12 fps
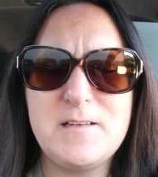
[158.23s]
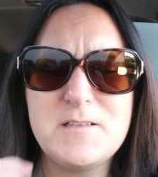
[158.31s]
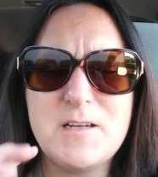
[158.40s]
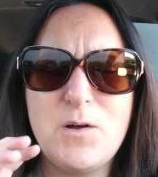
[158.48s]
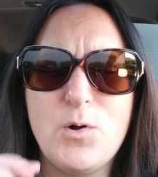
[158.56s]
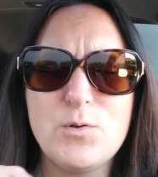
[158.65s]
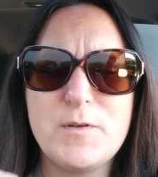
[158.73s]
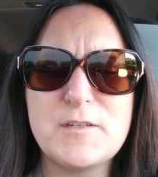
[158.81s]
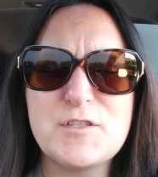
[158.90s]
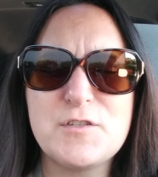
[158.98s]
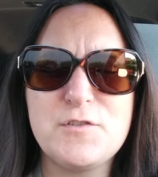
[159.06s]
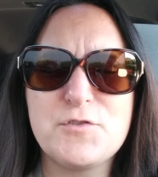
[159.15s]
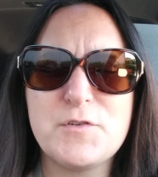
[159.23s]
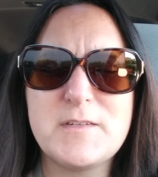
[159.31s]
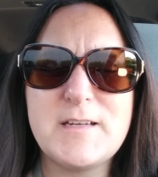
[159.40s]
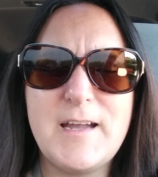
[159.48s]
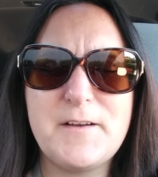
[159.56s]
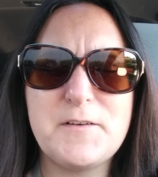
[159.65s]
to hold our children
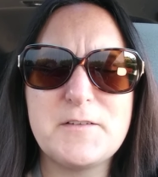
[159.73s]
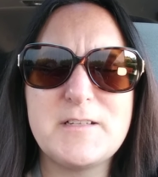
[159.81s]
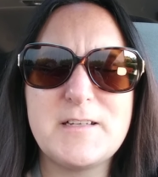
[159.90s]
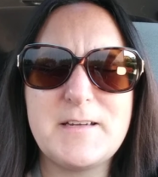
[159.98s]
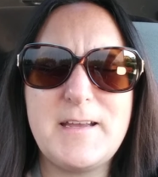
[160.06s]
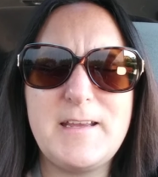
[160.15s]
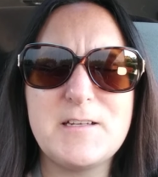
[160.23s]
tighter tonight